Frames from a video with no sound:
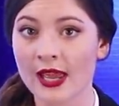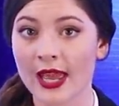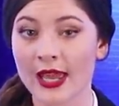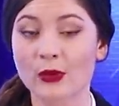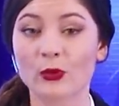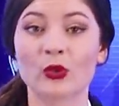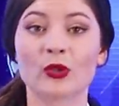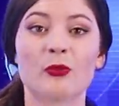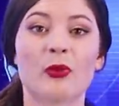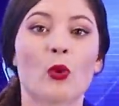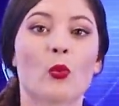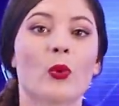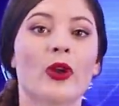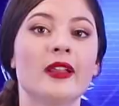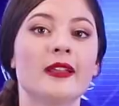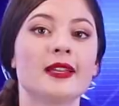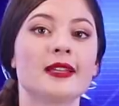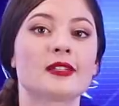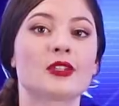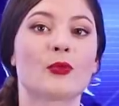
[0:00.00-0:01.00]
and would be
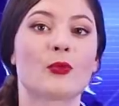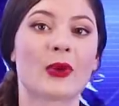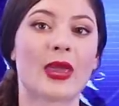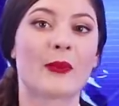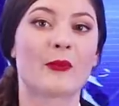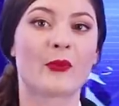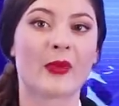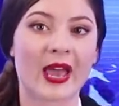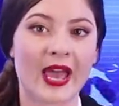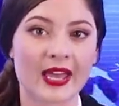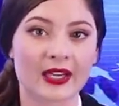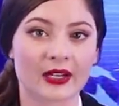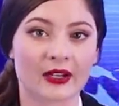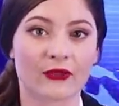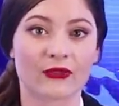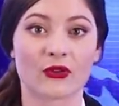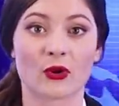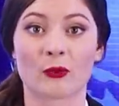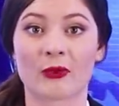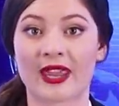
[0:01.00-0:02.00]
willing to pay
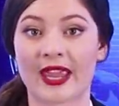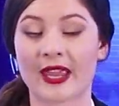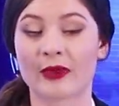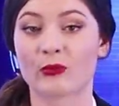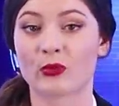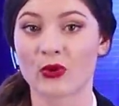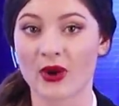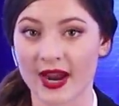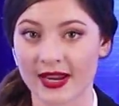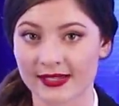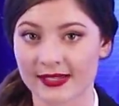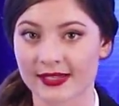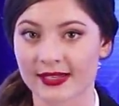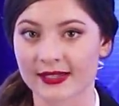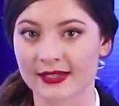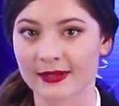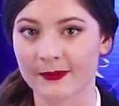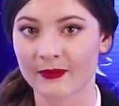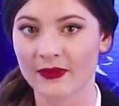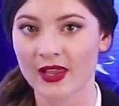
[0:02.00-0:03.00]
better farm gate
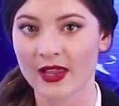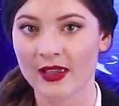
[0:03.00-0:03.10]
prices.